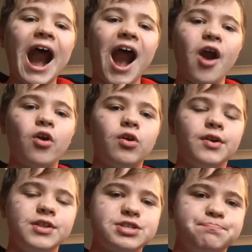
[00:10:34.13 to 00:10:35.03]
Arr,
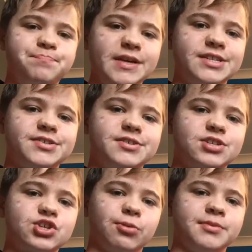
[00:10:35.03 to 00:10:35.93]
this beast
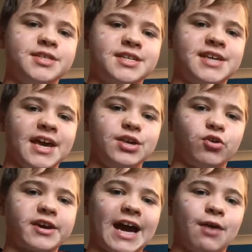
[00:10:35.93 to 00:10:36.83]
has come to get
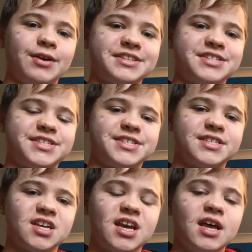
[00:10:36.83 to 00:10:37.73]
your
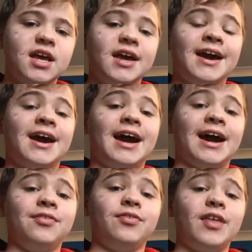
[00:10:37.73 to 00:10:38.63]
carrots.
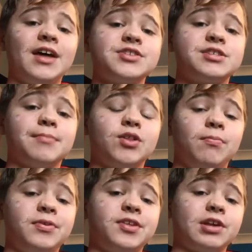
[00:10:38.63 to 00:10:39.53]
And that's my
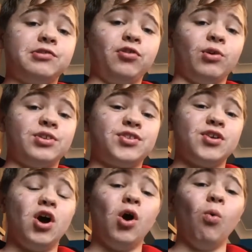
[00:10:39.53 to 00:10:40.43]
number 6
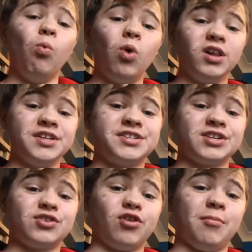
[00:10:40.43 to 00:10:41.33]
choice, Wallace
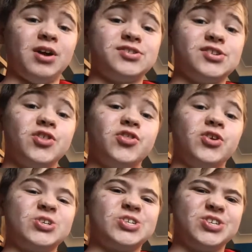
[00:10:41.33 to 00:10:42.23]
and Gromit,
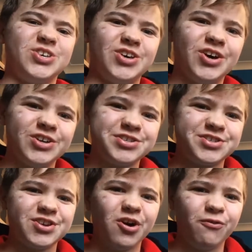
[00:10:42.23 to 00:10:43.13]
The
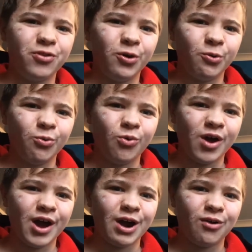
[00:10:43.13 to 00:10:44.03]
Curse of the
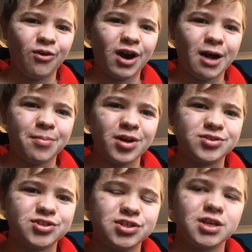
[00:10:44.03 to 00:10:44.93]

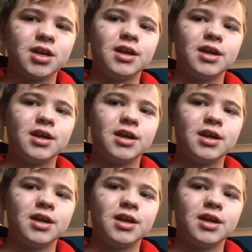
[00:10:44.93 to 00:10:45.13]
Were-Rabbit.